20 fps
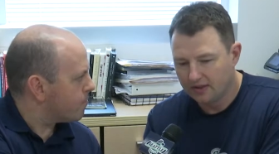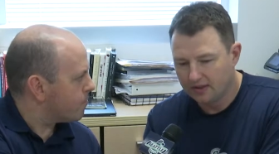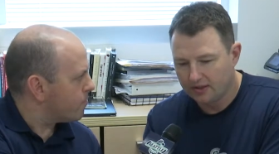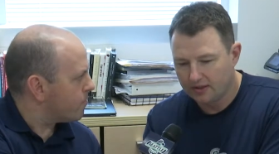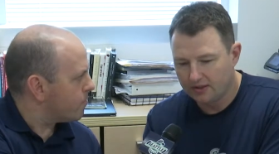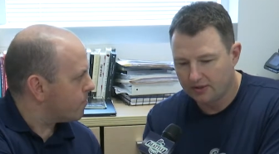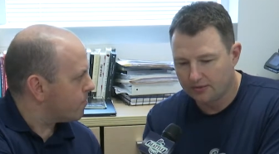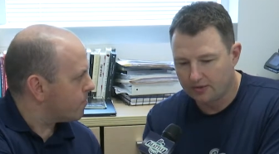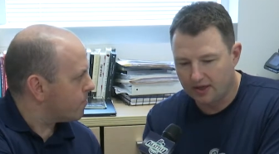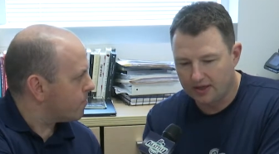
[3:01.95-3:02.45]

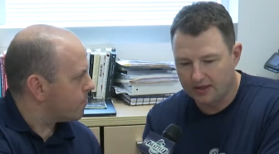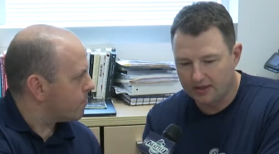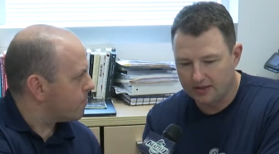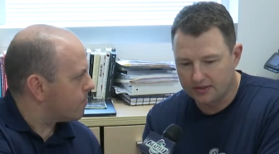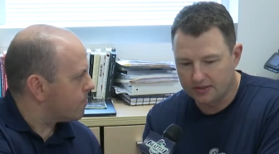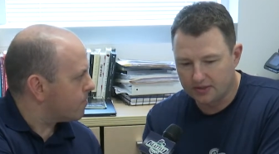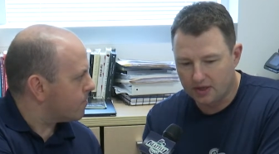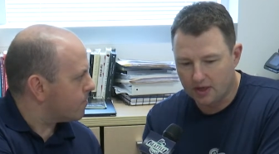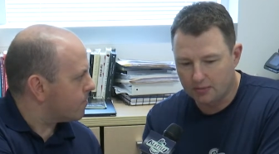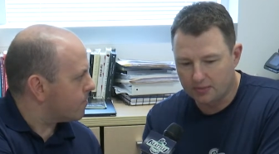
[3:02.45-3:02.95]
Speaker 1: You're right; it
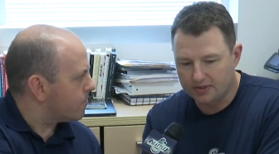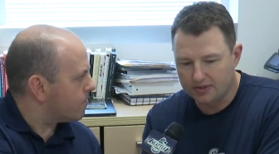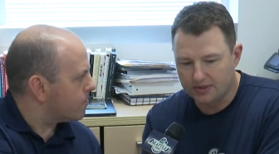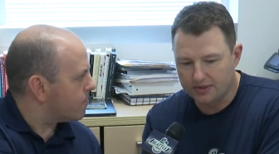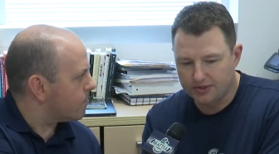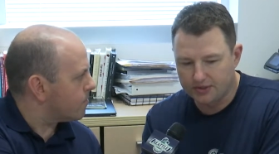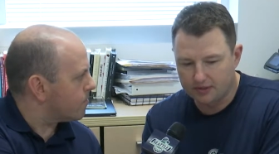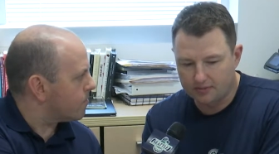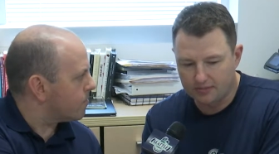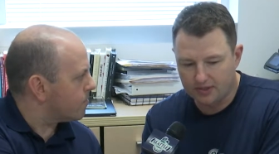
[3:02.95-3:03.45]
is a
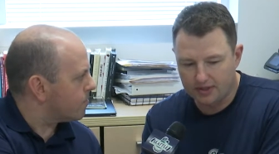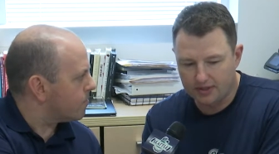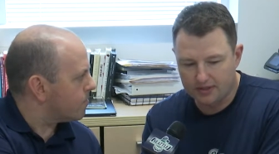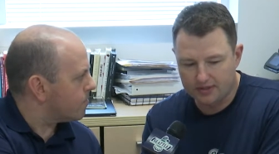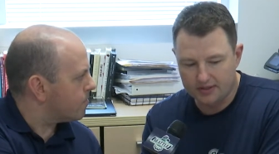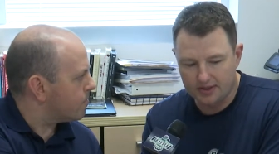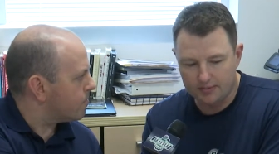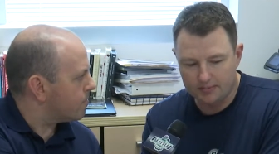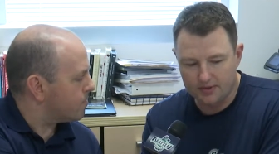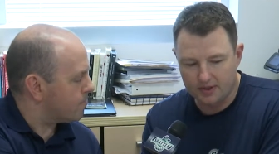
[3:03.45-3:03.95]
competition, but at the same